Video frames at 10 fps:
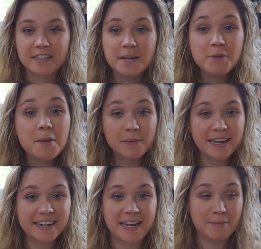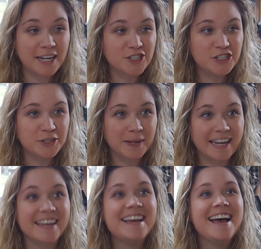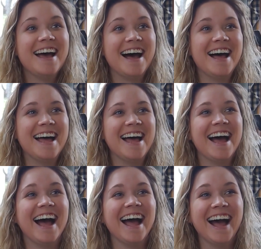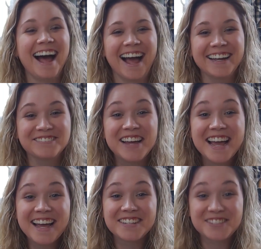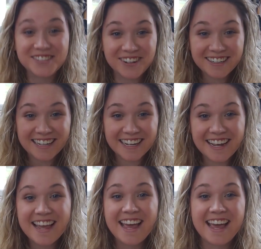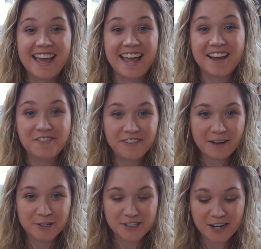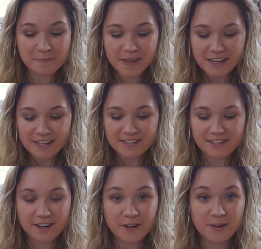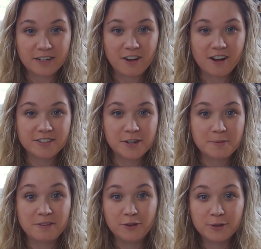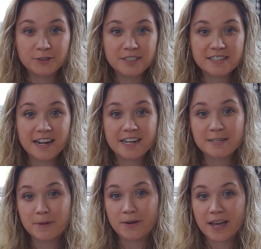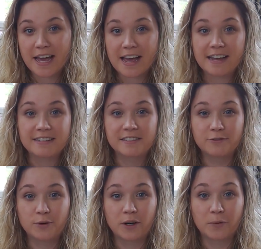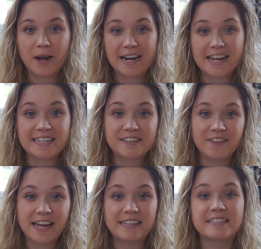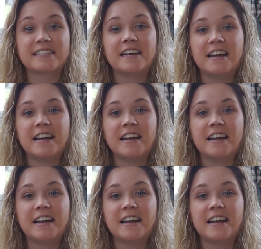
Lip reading: not planning, I'm actually doing it. I'm starting a flower shop. So it'll also be floral designs, bouquets for weddings, events.